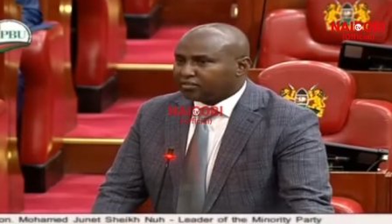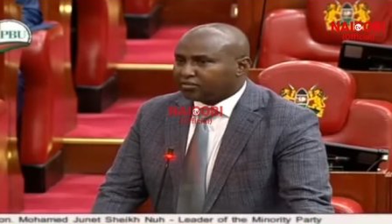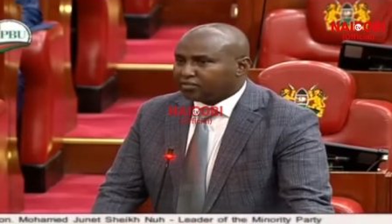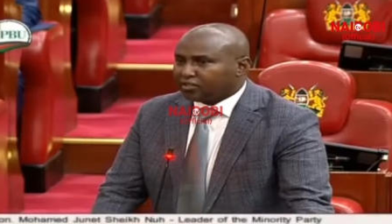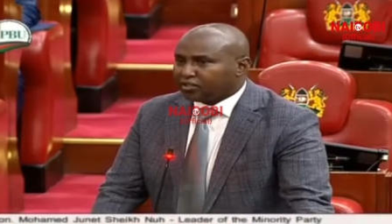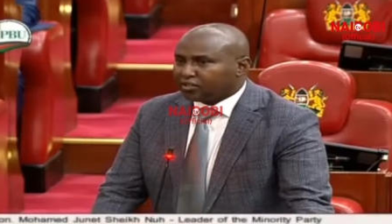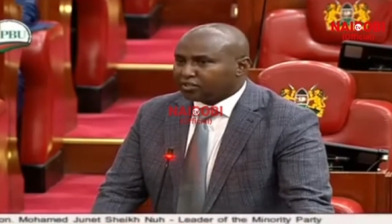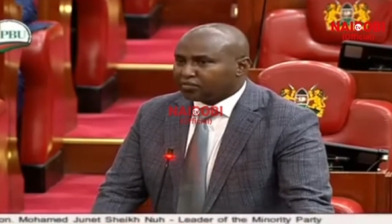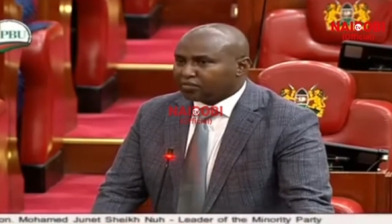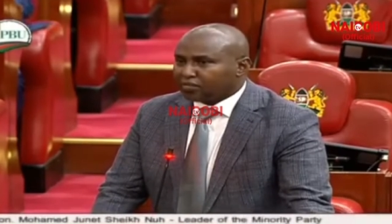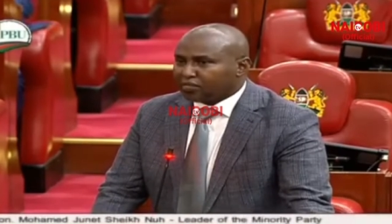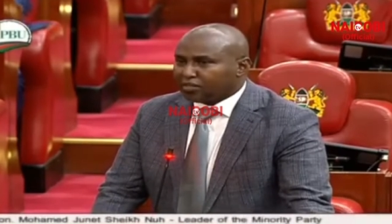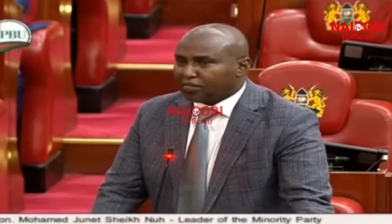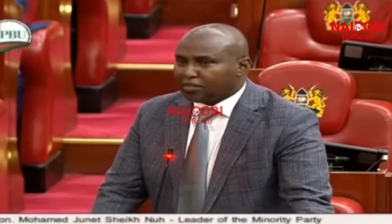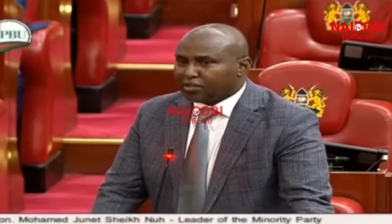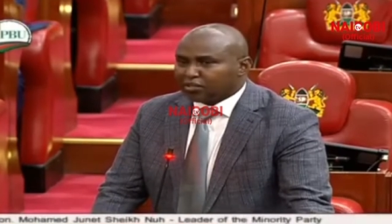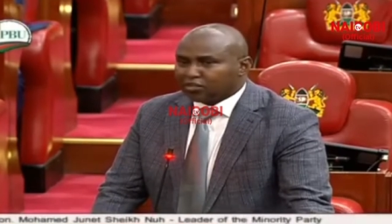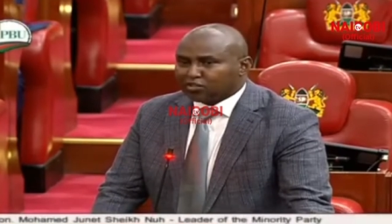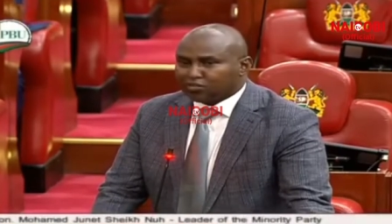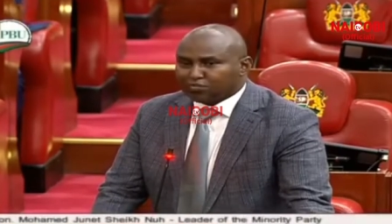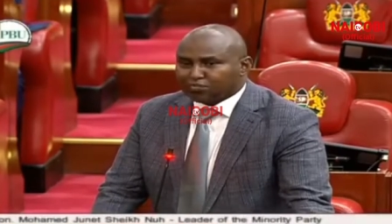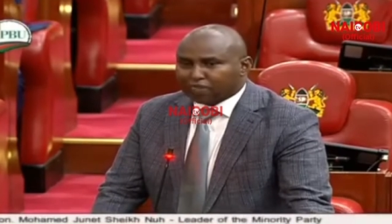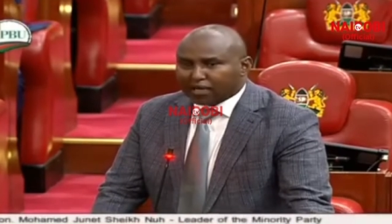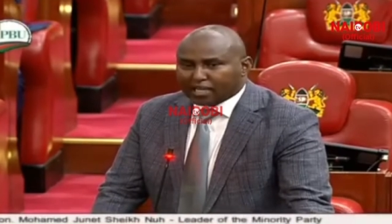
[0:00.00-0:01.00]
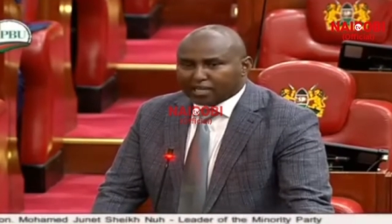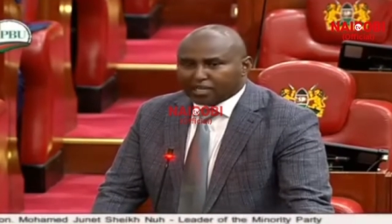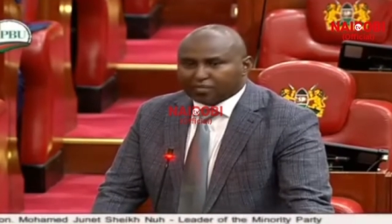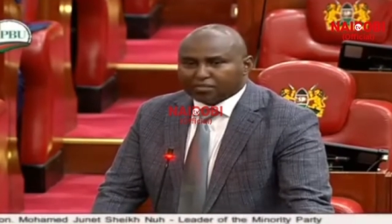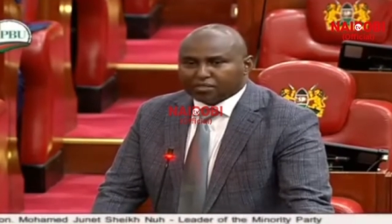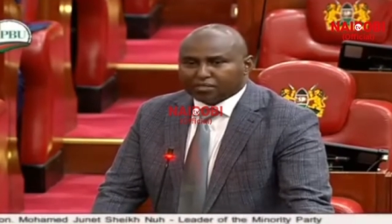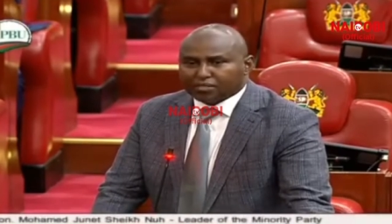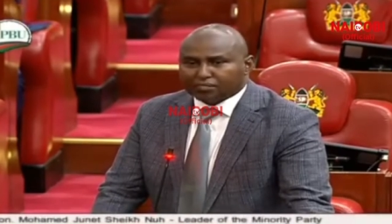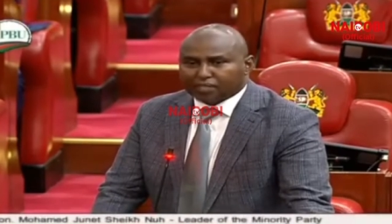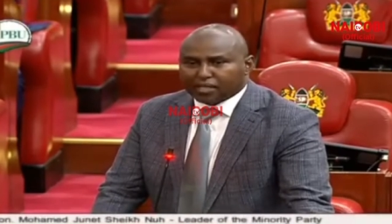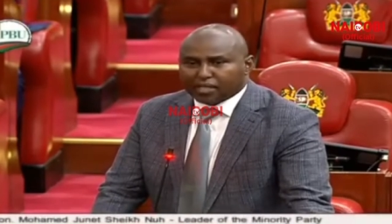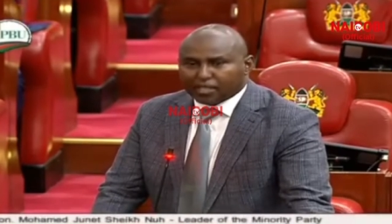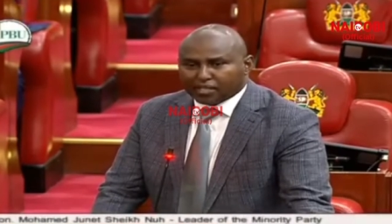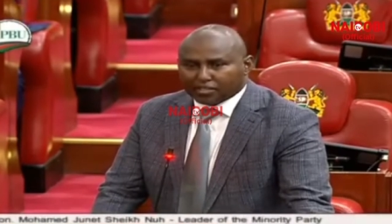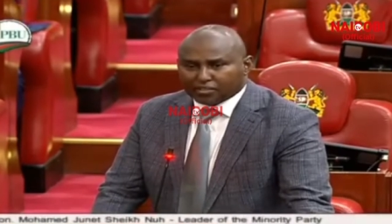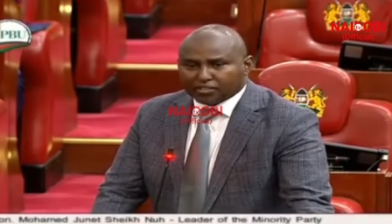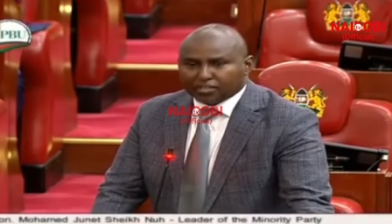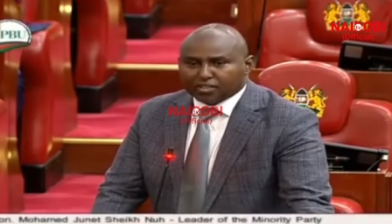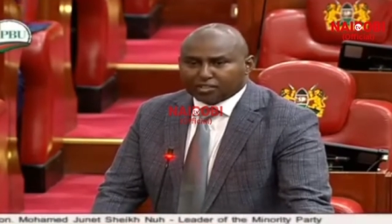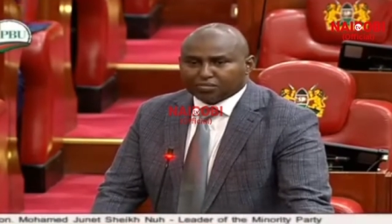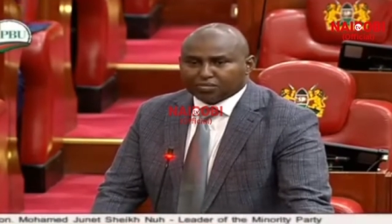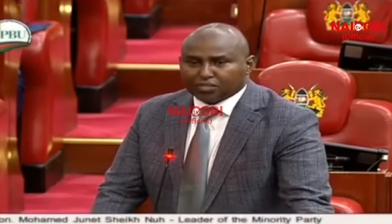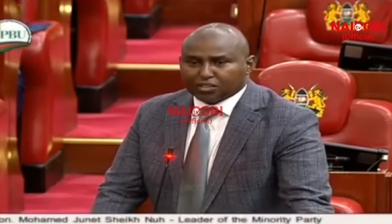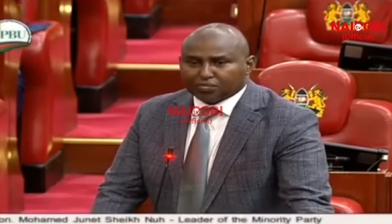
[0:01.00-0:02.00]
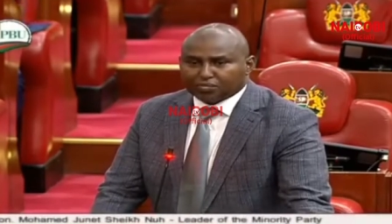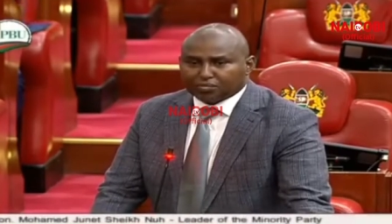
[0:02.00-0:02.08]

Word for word: We are not members of Parliament by accident, Mr.